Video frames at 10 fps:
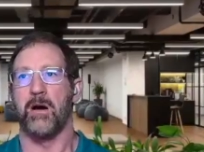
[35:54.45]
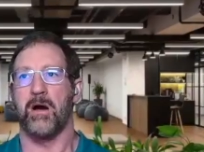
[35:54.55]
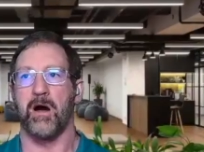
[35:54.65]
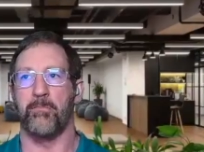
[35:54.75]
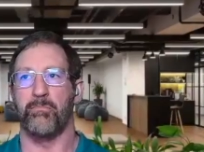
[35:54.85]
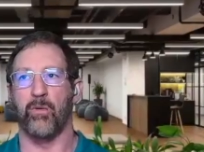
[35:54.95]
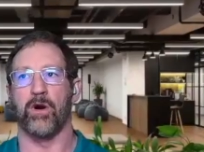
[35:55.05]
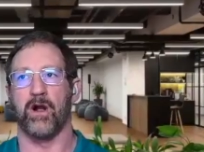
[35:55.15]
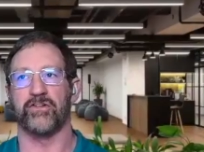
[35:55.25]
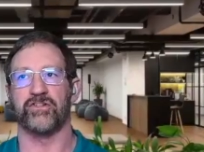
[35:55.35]
But
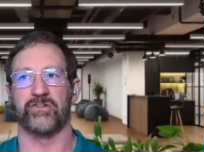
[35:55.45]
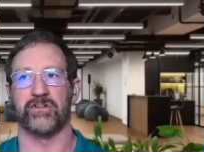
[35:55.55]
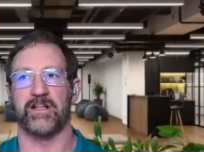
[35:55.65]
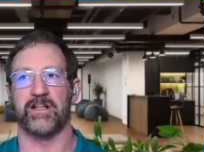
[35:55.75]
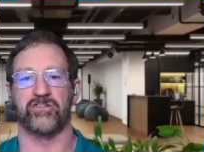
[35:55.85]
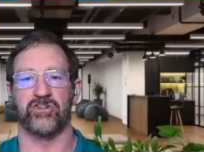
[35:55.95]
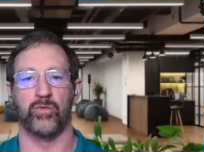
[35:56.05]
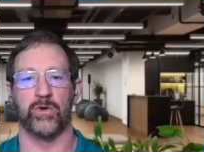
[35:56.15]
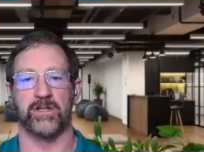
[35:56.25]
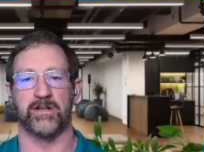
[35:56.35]
we're also, as leaders, too
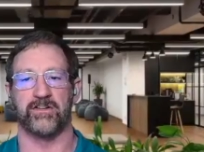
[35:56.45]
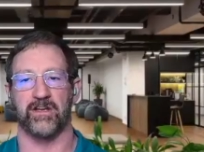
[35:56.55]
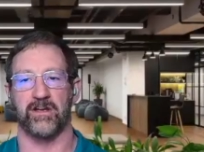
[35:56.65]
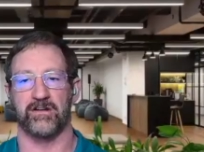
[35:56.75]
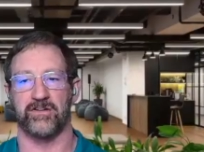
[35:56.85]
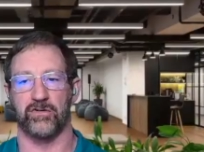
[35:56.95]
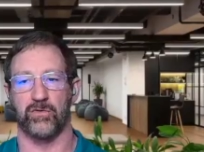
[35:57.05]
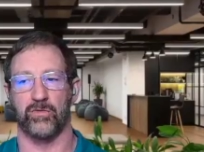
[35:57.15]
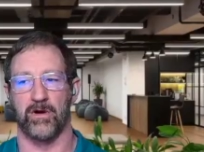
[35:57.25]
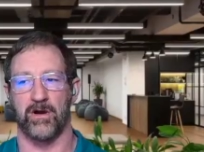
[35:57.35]
willing to